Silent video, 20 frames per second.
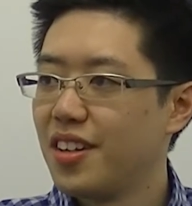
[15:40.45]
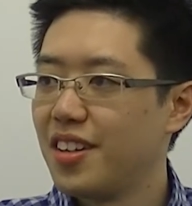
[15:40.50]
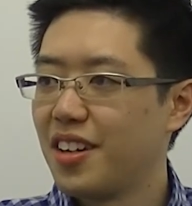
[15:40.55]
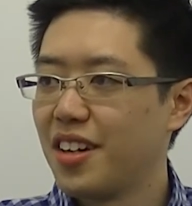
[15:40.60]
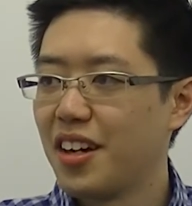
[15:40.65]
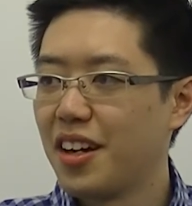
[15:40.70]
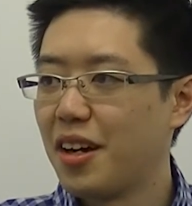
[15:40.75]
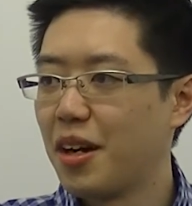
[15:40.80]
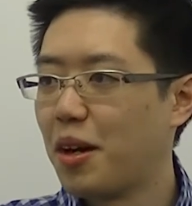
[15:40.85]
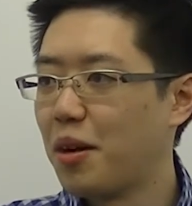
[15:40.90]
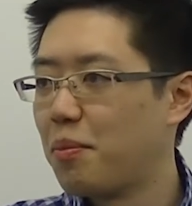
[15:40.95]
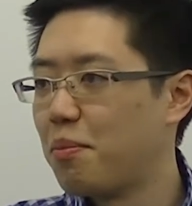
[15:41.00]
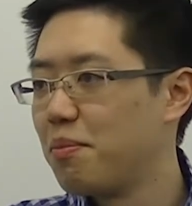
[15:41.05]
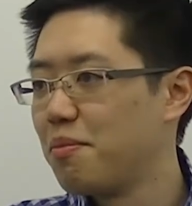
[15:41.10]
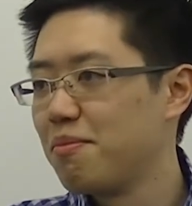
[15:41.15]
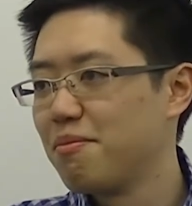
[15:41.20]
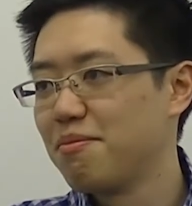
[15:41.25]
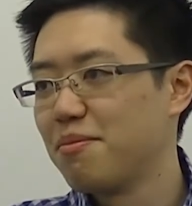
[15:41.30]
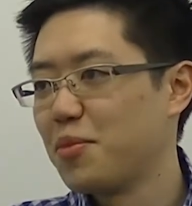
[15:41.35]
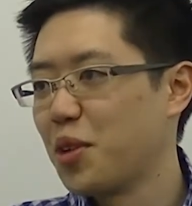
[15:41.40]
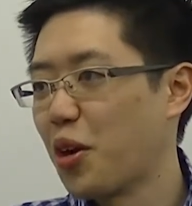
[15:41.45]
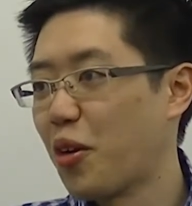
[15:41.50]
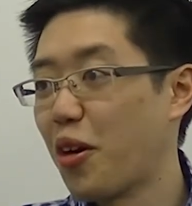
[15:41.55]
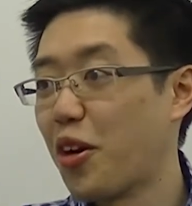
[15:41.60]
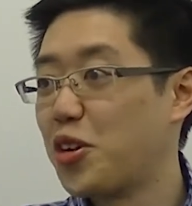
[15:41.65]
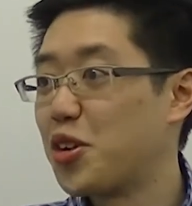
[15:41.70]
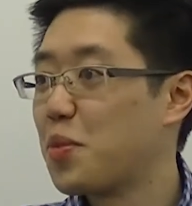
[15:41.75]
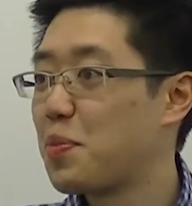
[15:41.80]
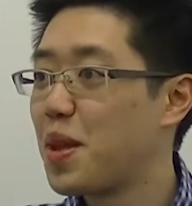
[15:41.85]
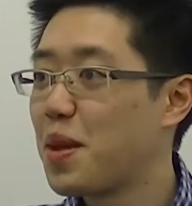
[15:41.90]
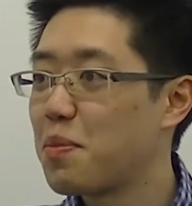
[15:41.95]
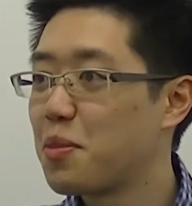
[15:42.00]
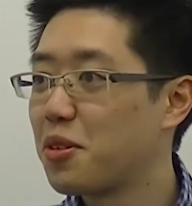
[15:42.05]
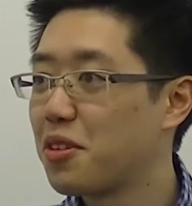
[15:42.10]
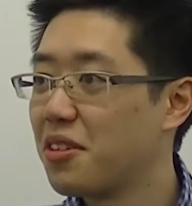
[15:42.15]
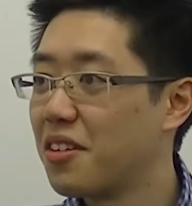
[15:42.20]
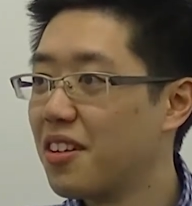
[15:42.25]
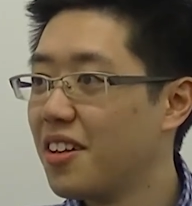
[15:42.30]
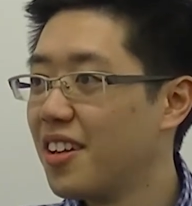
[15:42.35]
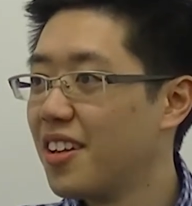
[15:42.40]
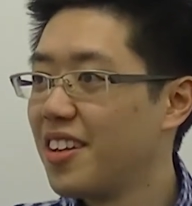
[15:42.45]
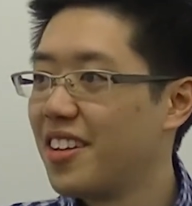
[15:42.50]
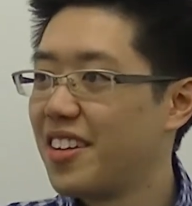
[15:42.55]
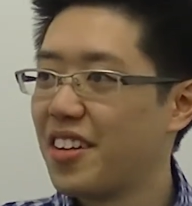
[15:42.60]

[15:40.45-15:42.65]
100 people,